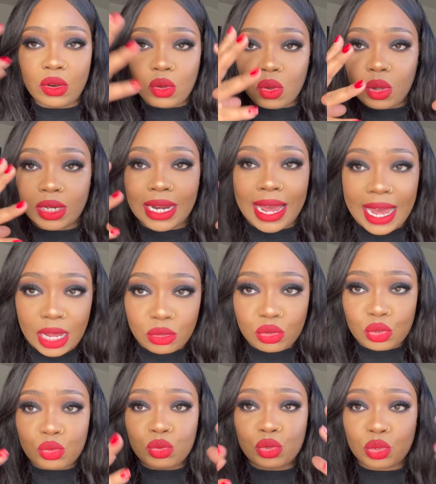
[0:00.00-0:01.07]
on
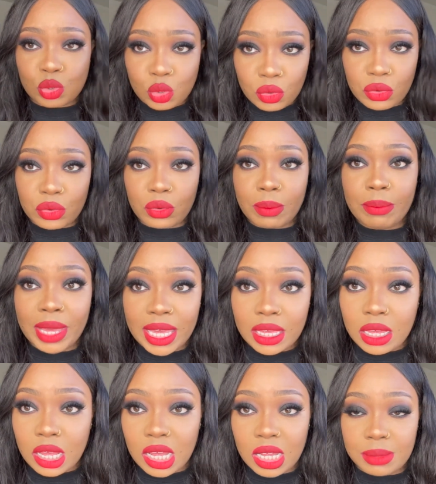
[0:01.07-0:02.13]
how-to tutorial
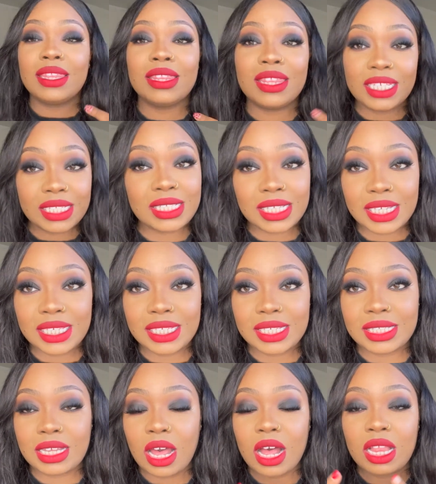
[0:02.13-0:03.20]
makeup. This
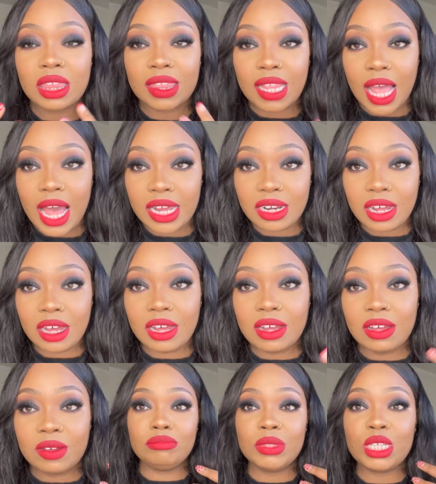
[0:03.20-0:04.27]
is a lot
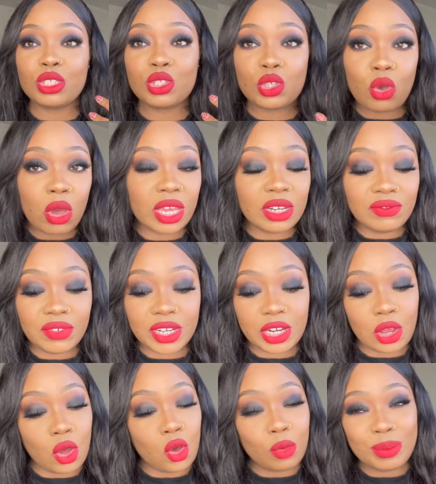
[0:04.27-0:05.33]
of talking
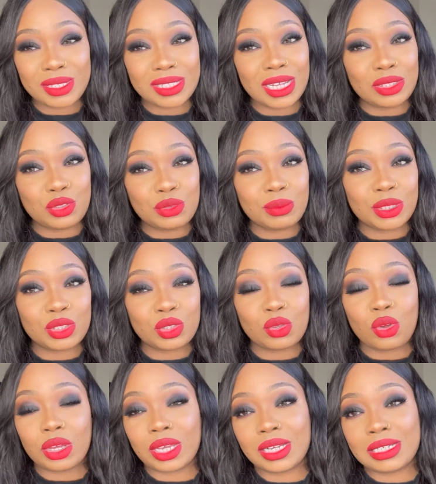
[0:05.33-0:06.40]
video. I hope it's not too much
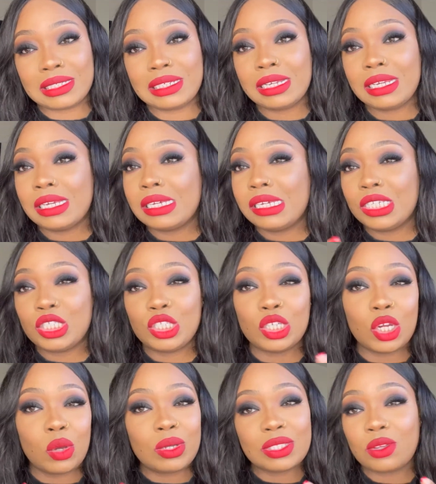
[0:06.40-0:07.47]
talking. You
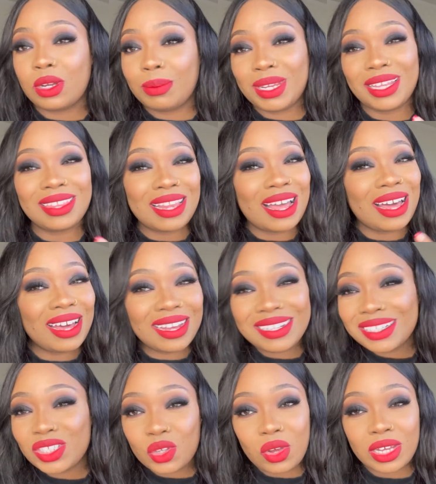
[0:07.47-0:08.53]
know, it's going to be a lot
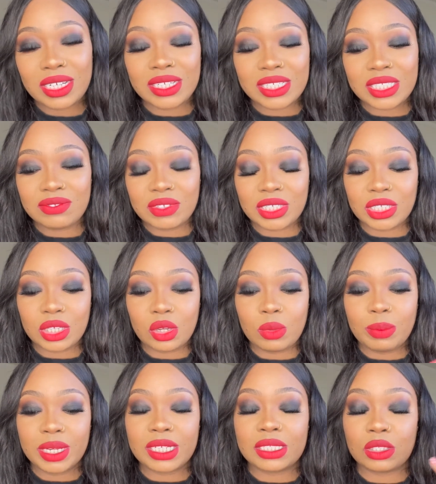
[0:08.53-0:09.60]
of talking in this video,
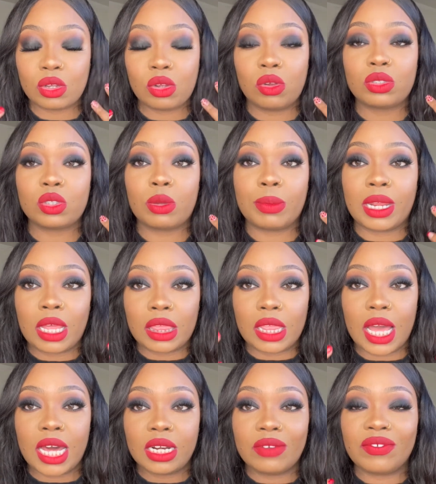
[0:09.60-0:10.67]
but it's also going to be a
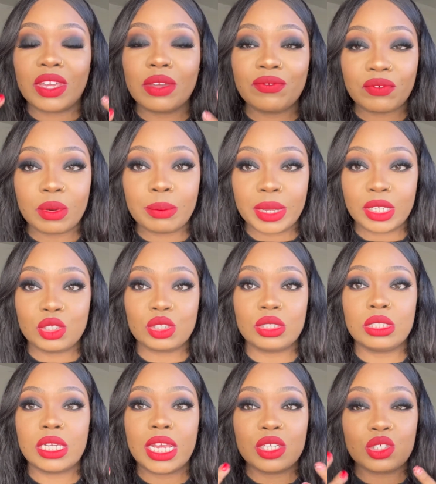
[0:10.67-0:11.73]
lot of
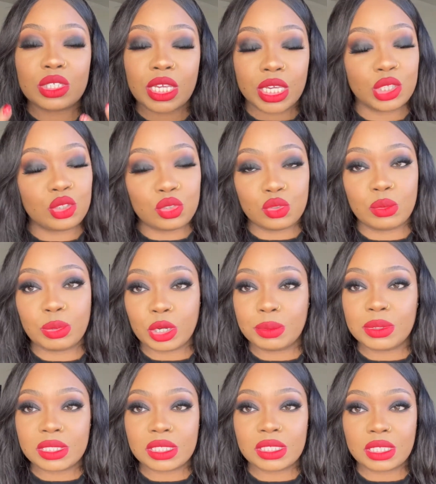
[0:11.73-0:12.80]
information, educational
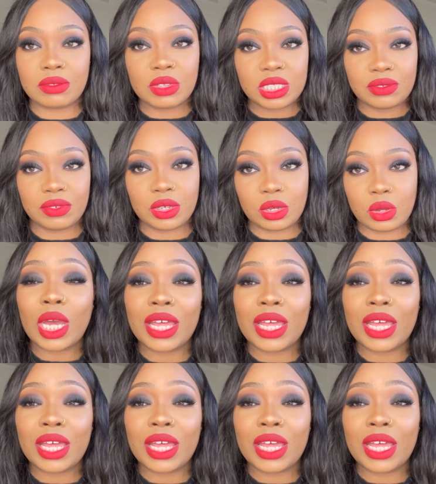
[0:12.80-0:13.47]
purposes of this video. I